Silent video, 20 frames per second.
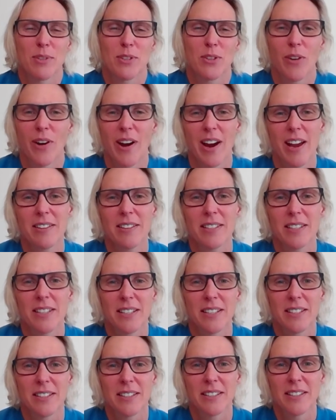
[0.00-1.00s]
grounded
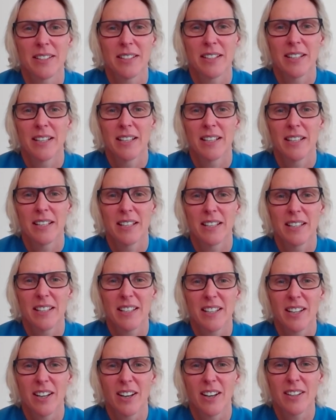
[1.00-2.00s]
and,
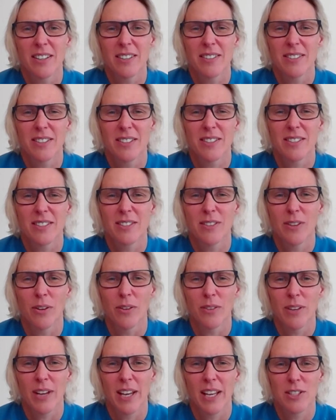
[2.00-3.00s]
you know, just
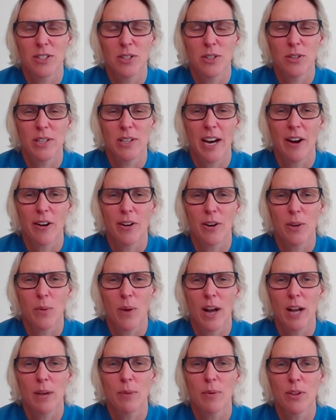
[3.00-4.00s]
not get too carried
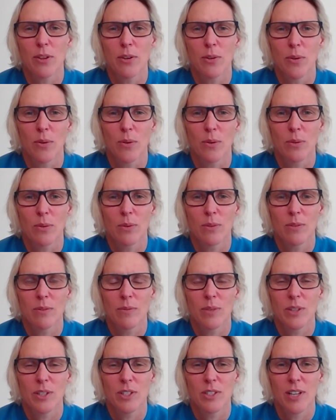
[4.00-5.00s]
away with it all,
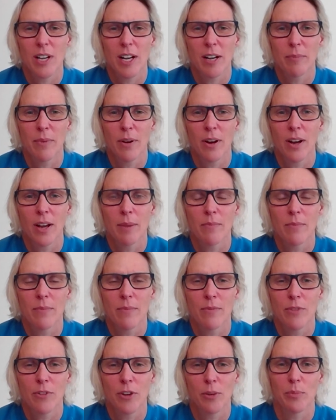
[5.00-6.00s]
which I'm
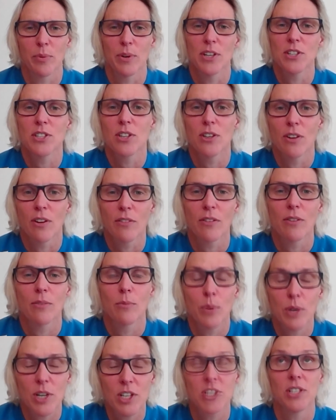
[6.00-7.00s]
very appreciative
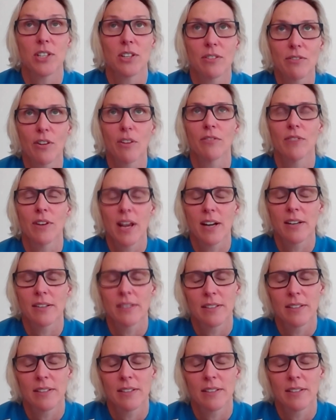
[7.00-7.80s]
of now.